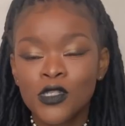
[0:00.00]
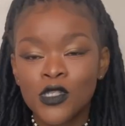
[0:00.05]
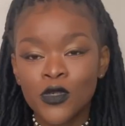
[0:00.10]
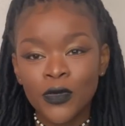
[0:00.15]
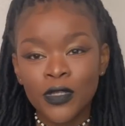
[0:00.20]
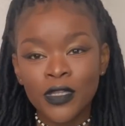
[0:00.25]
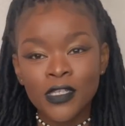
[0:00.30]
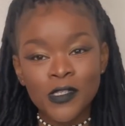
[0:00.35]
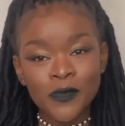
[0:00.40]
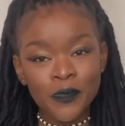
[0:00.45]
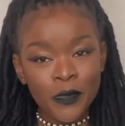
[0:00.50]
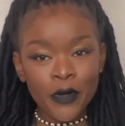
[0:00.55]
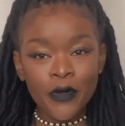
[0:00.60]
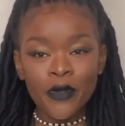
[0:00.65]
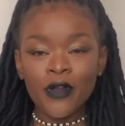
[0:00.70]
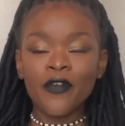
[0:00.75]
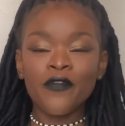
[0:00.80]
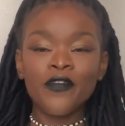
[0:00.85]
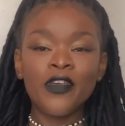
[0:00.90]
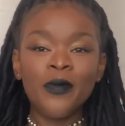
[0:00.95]
So in the
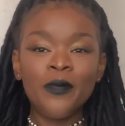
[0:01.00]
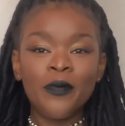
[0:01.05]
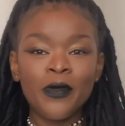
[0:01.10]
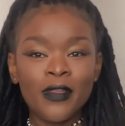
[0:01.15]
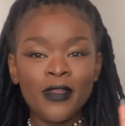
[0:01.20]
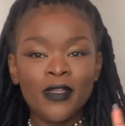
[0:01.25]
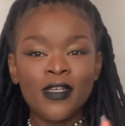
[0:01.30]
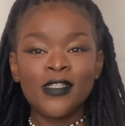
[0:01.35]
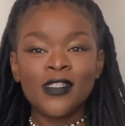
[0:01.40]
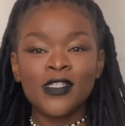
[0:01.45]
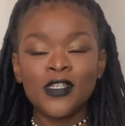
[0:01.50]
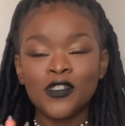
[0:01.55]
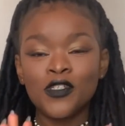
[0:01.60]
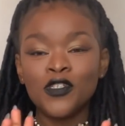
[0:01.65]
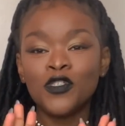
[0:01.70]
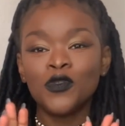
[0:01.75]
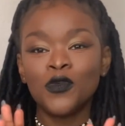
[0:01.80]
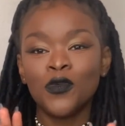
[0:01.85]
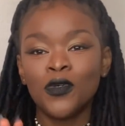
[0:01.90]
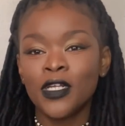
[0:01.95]
spirit of keeping this as
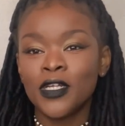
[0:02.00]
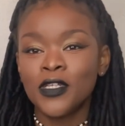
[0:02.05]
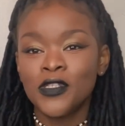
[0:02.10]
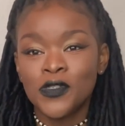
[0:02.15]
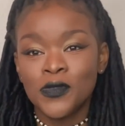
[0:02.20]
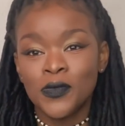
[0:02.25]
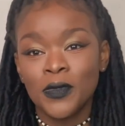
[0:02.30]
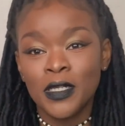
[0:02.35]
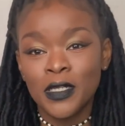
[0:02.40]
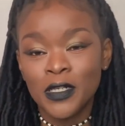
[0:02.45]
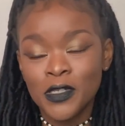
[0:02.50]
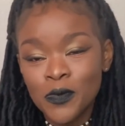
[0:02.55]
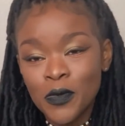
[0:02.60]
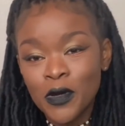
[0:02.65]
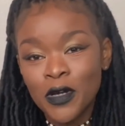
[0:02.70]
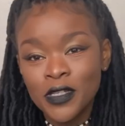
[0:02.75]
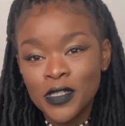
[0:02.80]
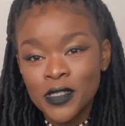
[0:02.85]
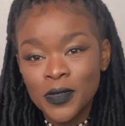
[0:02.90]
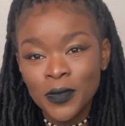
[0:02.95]
short and sweet as
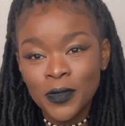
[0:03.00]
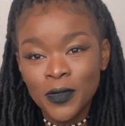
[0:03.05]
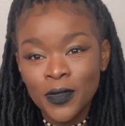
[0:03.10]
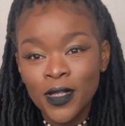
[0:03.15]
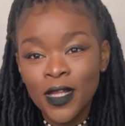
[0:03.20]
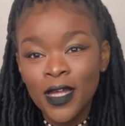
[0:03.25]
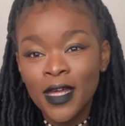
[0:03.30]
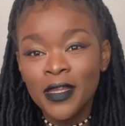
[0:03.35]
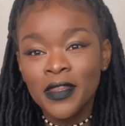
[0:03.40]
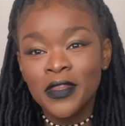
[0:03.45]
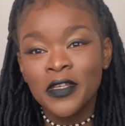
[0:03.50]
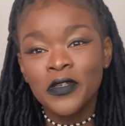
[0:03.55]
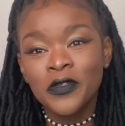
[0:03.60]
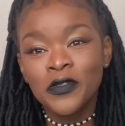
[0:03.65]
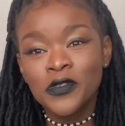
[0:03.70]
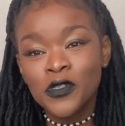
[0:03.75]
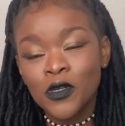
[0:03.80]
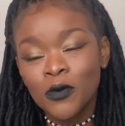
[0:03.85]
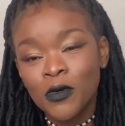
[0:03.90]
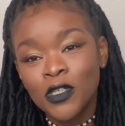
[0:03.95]
possible, thank
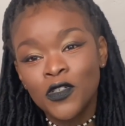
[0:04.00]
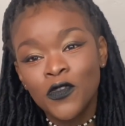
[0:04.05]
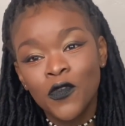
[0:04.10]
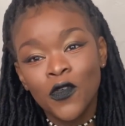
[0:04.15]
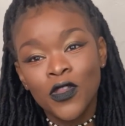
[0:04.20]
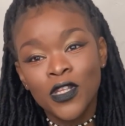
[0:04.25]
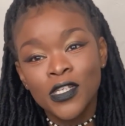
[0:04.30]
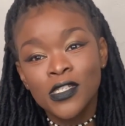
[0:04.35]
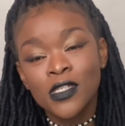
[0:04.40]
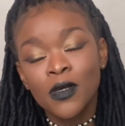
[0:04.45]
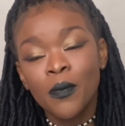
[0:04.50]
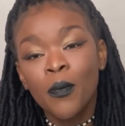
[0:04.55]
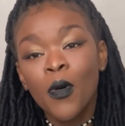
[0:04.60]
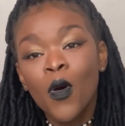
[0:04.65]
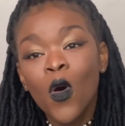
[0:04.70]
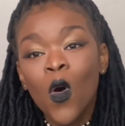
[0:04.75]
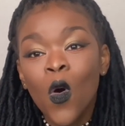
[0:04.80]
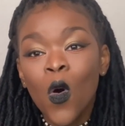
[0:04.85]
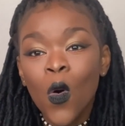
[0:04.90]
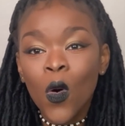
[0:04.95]
you so much for the
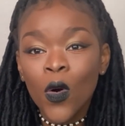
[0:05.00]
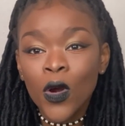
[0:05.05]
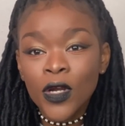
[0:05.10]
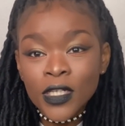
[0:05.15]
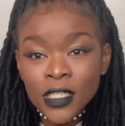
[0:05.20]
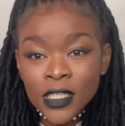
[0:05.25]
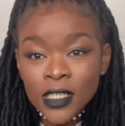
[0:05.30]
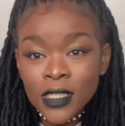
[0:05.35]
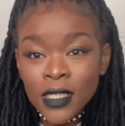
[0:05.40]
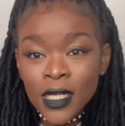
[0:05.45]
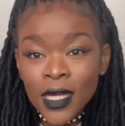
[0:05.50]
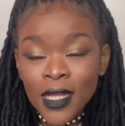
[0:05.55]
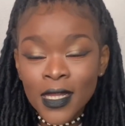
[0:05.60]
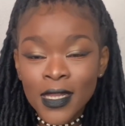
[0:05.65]
support.